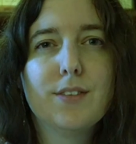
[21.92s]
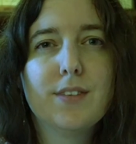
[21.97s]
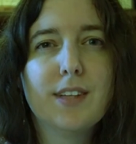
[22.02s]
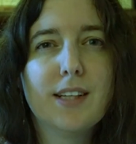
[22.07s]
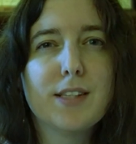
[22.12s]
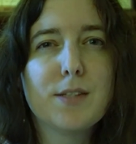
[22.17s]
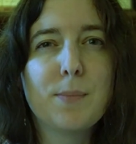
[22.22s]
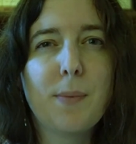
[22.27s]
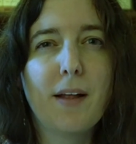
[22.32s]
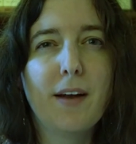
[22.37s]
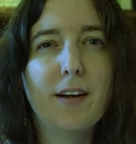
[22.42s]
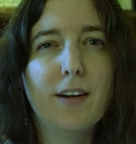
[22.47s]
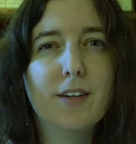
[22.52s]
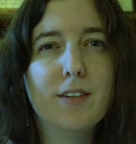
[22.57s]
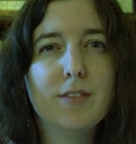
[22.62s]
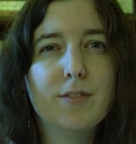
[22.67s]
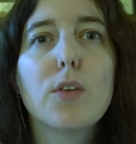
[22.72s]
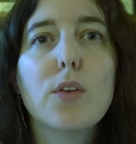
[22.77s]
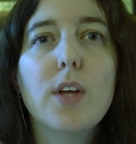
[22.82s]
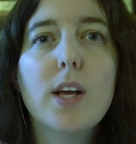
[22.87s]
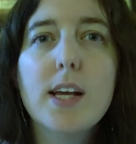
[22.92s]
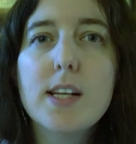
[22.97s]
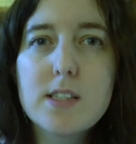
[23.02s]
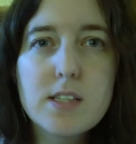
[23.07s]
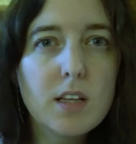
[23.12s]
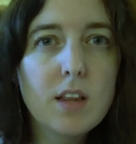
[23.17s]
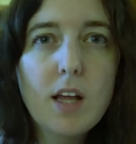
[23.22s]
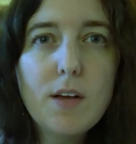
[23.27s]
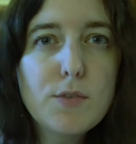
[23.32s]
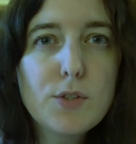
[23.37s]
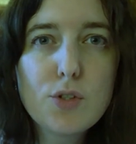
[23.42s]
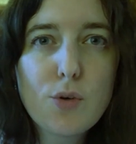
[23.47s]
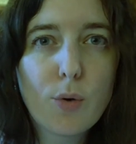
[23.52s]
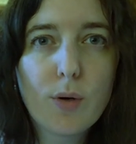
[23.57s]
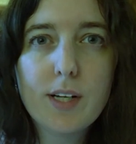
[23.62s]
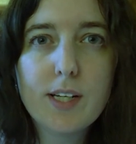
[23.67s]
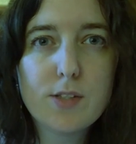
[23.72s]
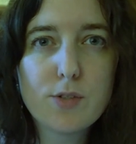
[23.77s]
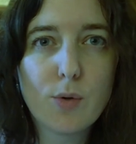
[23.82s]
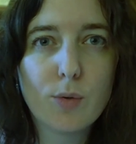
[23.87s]
That's better. It's a love
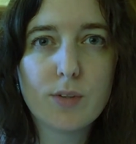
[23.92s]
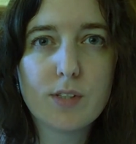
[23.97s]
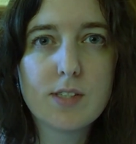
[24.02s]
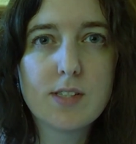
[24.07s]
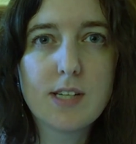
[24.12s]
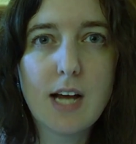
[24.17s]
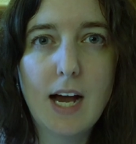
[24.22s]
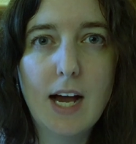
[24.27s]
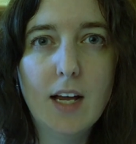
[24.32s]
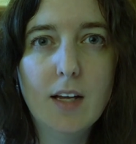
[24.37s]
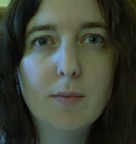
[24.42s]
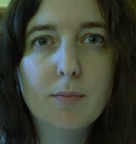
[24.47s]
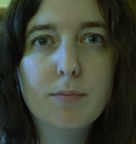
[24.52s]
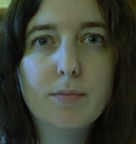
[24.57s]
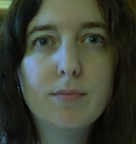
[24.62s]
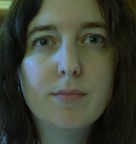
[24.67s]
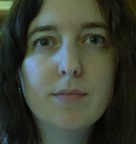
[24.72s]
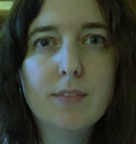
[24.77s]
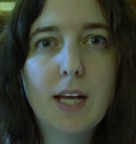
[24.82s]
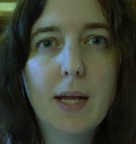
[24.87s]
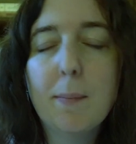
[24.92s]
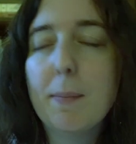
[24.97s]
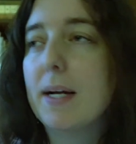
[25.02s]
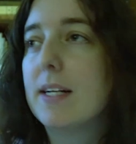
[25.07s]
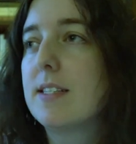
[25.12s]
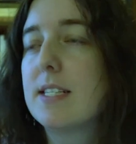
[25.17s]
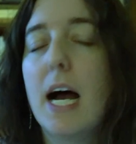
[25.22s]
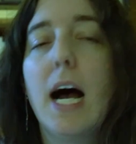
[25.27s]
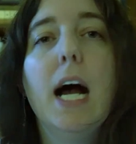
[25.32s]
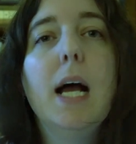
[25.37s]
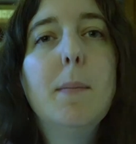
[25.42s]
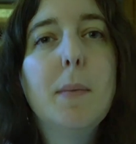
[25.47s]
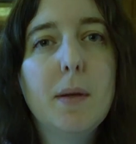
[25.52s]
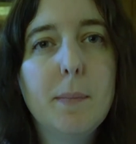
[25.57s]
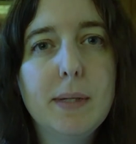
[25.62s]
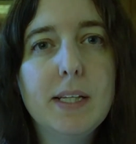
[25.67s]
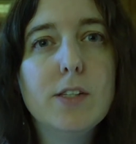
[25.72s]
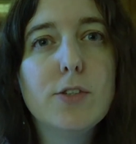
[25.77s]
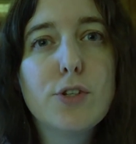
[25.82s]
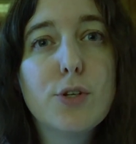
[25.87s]
story as old as time, and by time I
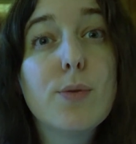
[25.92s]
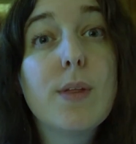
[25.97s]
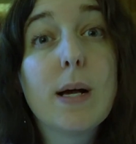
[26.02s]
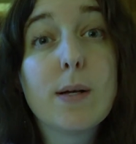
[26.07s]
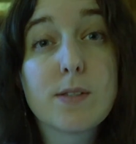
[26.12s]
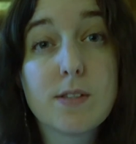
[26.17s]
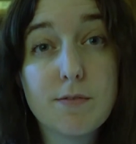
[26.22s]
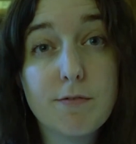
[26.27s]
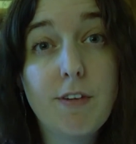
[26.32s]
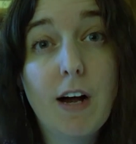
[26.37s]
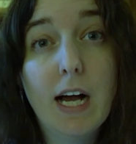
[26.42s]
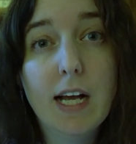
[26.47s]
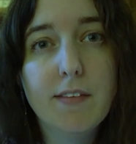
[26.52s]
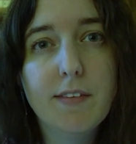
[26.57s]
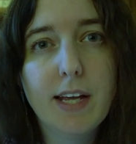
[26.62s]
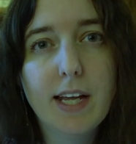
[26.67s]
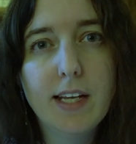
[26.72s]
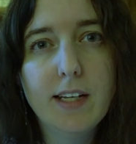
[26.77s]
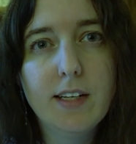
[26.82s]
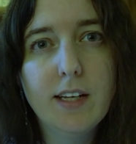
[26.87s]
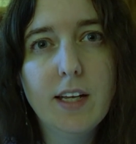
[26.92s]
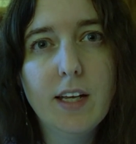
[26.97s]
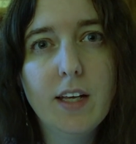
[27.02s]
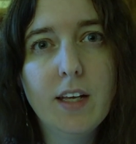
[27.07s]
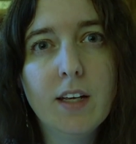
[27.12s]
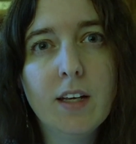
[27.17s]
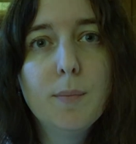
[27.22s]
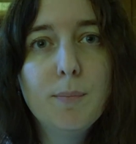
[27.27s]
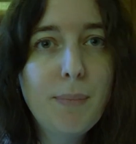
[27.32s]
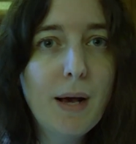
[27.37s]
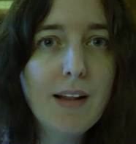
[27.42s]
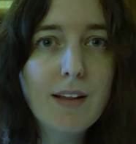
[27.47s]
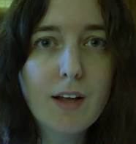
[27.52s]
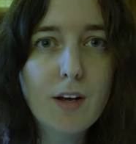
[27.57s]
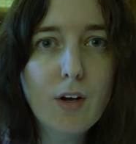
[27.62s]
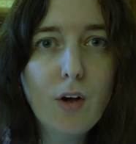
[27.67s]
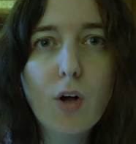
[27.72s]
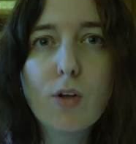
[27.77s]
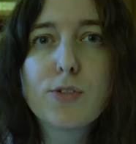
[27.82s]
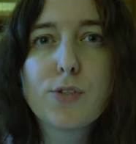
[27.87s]
mean 2005 AD.
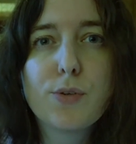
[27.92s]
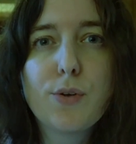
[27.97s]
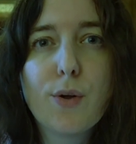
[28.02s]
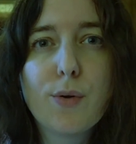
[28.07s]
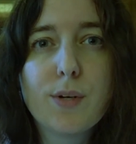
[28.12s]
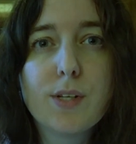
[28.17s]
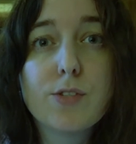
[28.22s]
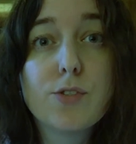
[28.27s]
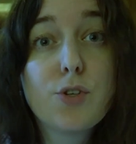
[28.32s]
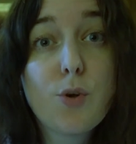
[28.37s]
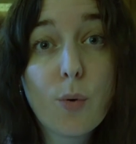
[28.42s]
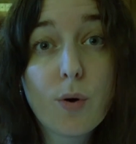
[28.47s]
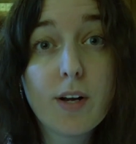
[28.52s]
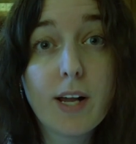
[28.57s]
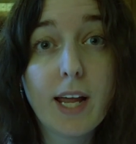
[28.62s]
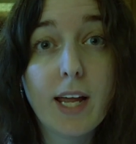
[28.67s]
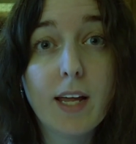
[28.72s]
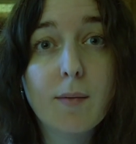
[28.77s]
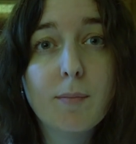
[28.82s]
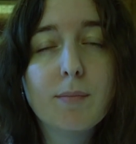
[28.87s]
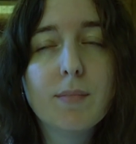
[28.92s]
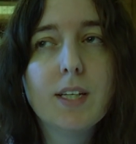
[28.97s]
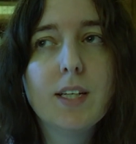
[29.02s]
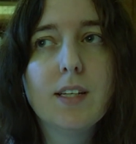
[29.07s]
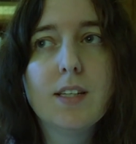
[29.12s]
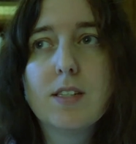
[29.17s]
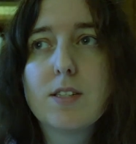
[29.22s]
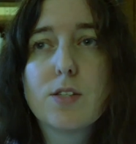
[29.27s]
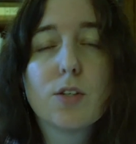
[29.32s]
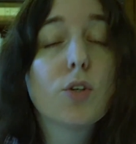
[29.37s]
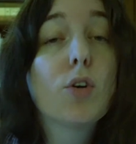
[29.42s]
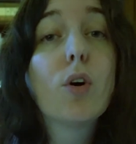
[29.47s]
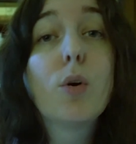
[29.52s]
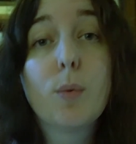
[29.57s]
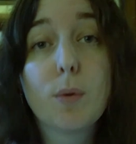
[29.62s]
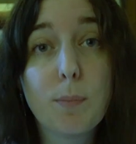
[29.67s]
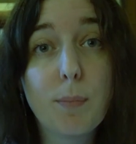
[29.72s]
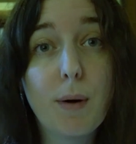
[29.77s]
Bella, also known as Your Name, is a girl with